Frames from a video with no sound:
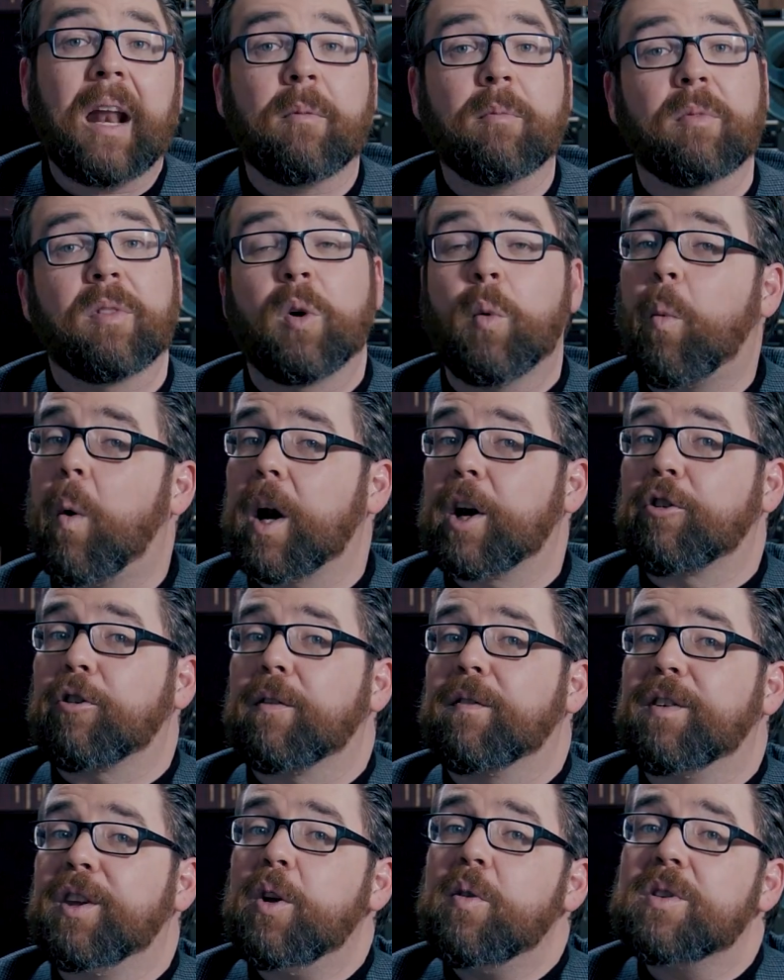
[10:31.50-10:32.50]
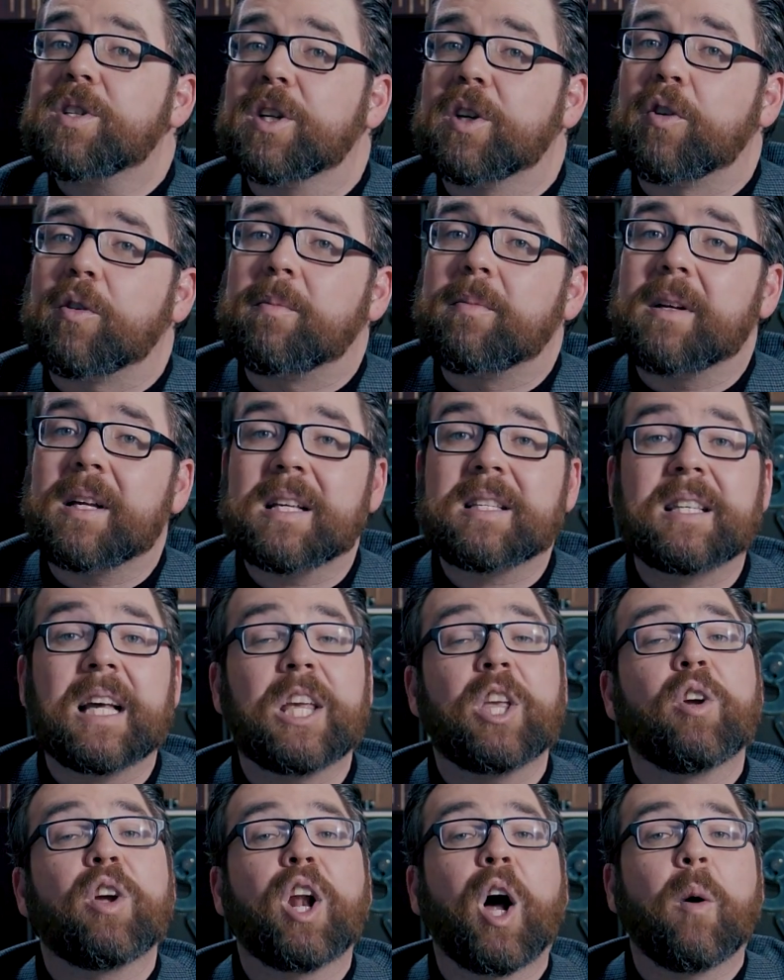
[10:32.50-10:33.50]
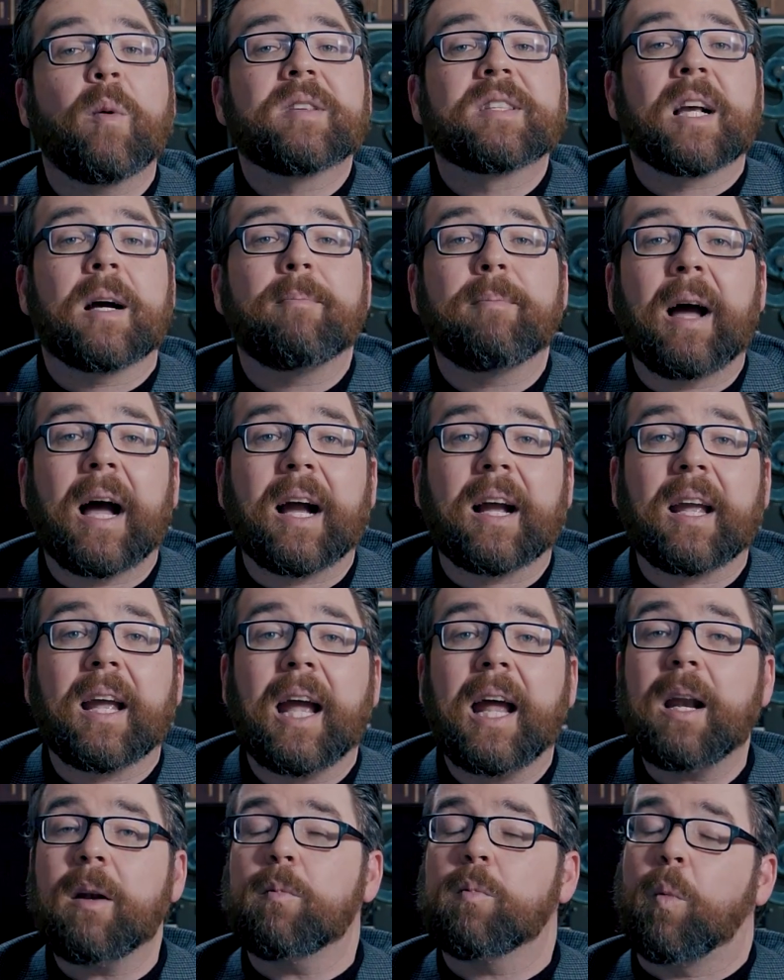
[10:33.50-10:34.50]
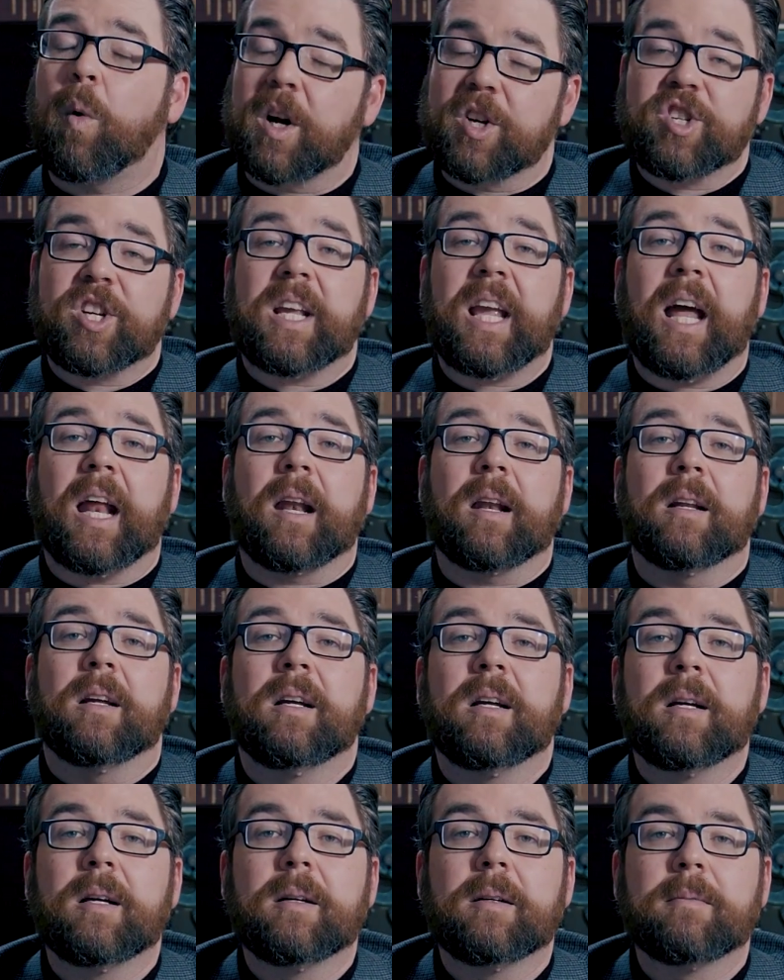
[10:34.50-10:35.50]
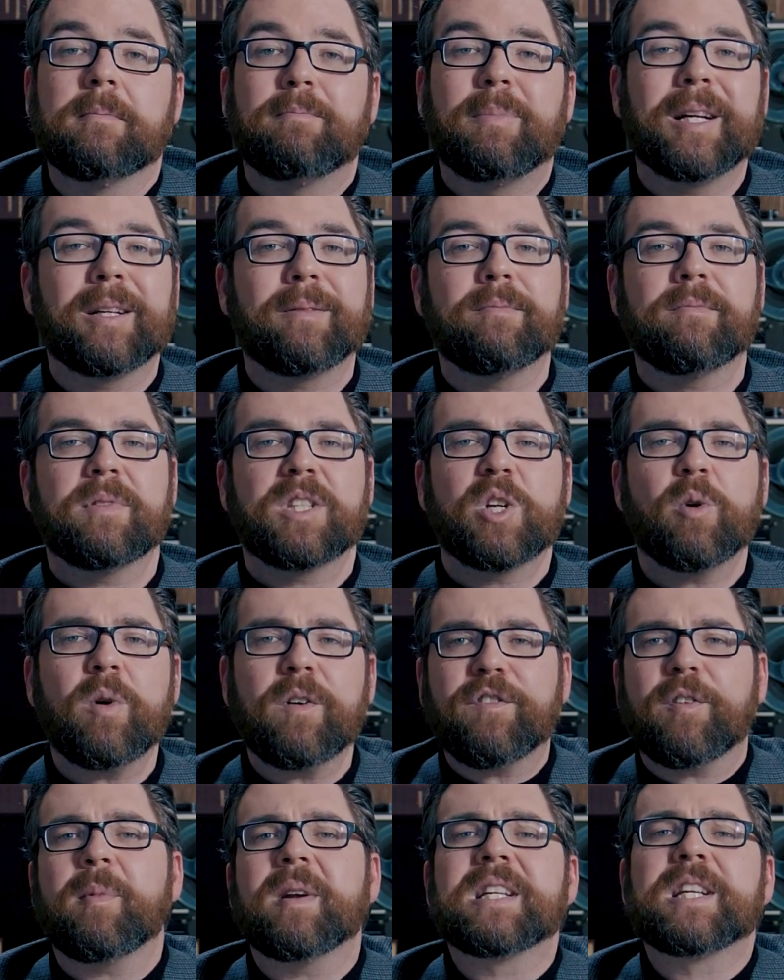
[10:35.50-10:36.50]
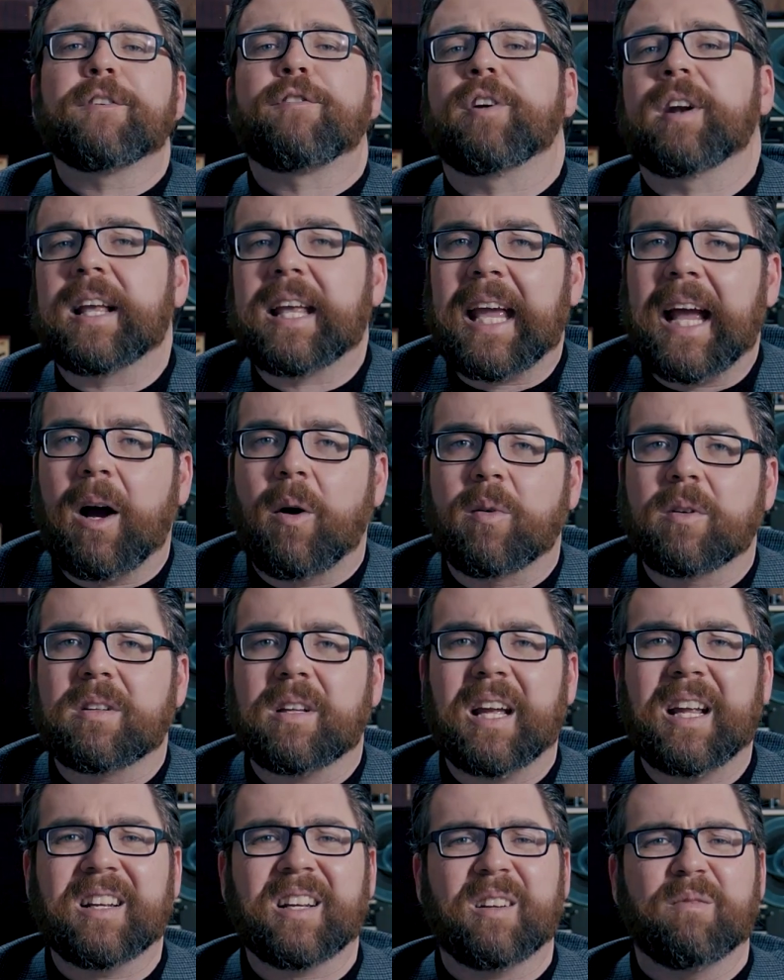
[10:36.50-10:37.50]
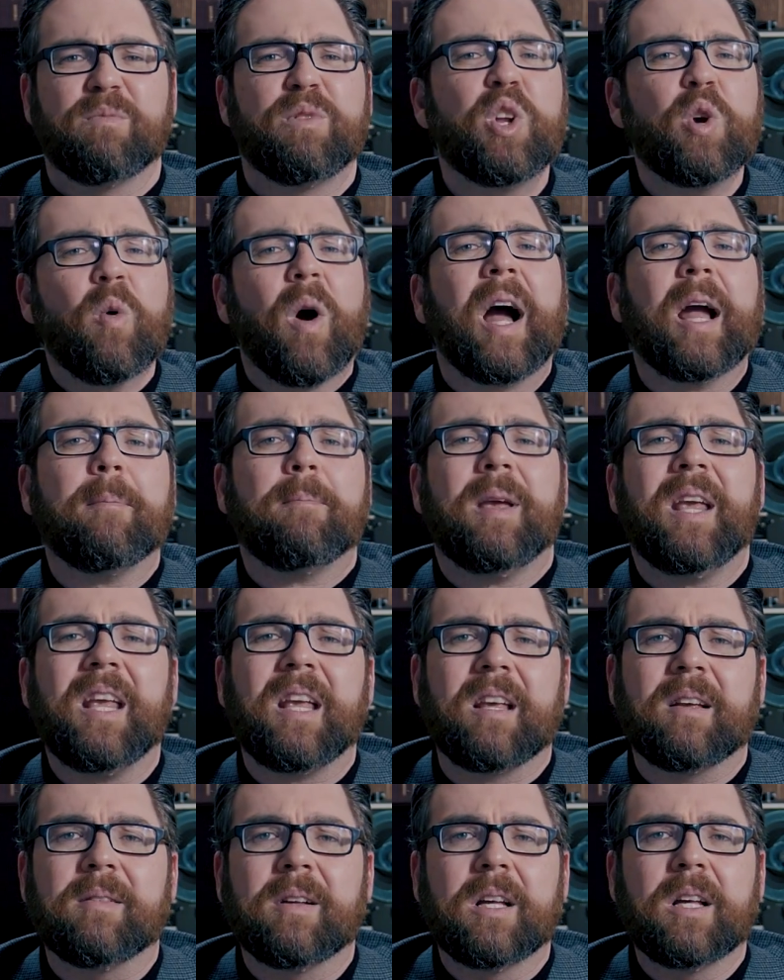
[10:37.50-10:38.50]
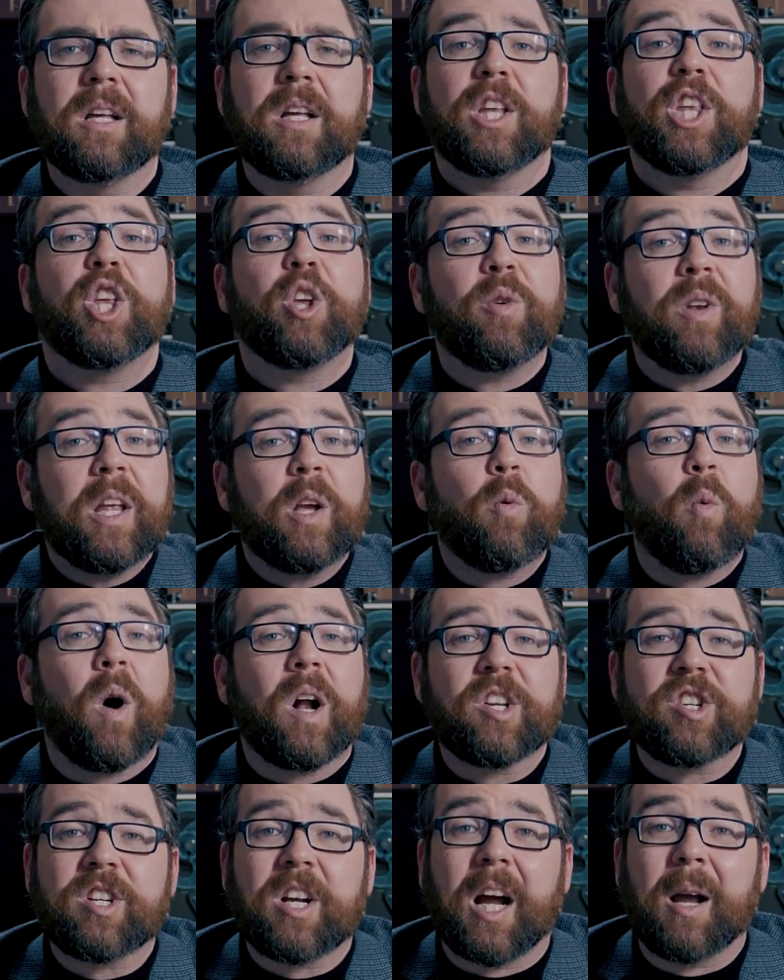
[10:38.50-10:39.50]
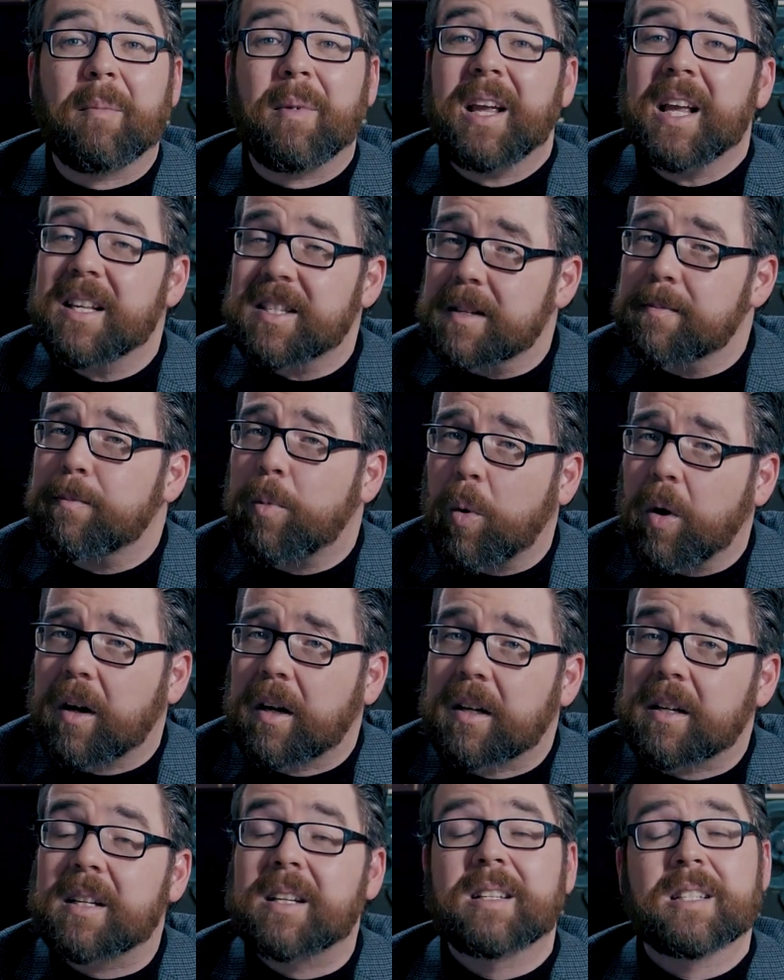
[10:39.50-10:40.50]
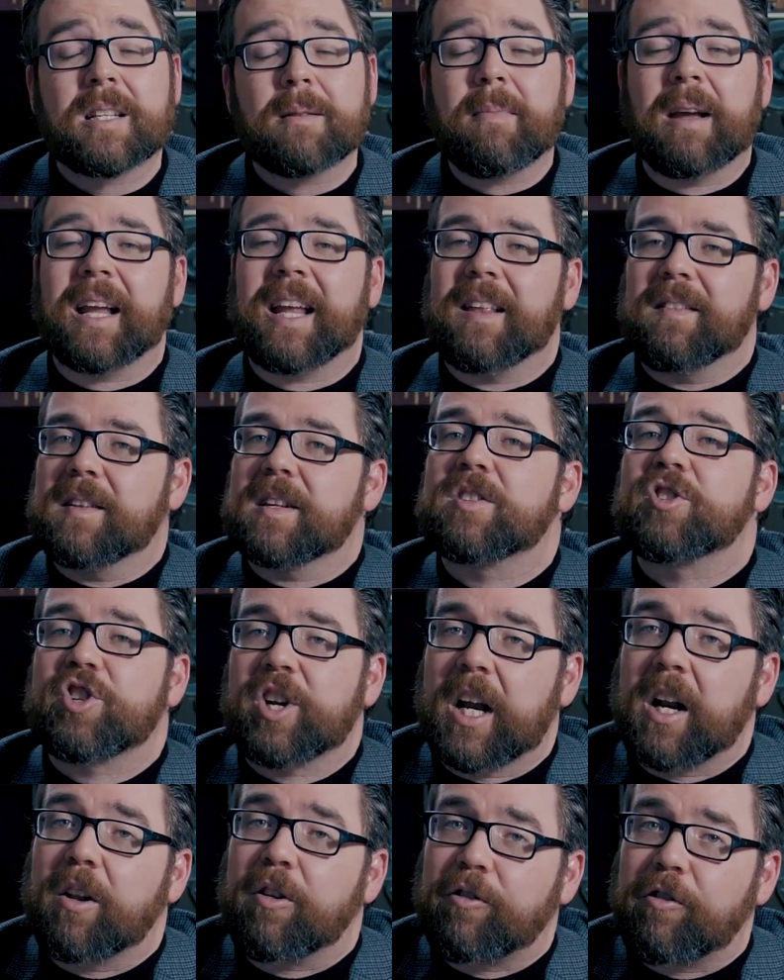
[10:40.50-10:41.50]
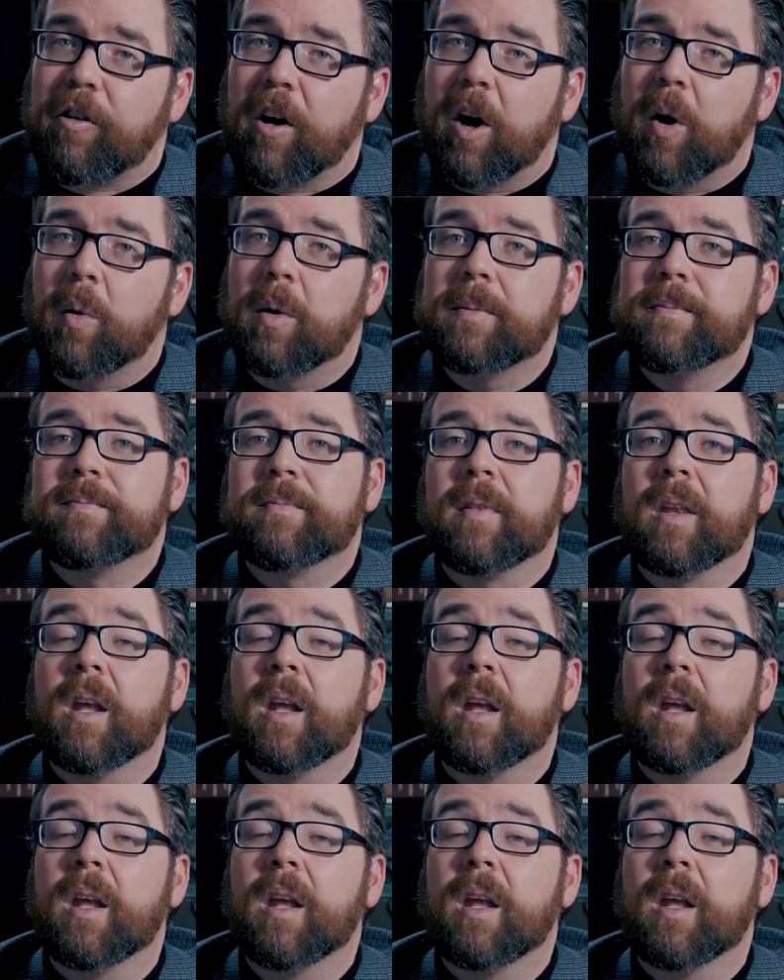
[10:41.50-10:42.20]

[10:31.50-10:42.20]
and the wonder of YouTube is that you can always come back and watch again. But do it from a different account and a new IP. Unique watch time is important to making this channel grow.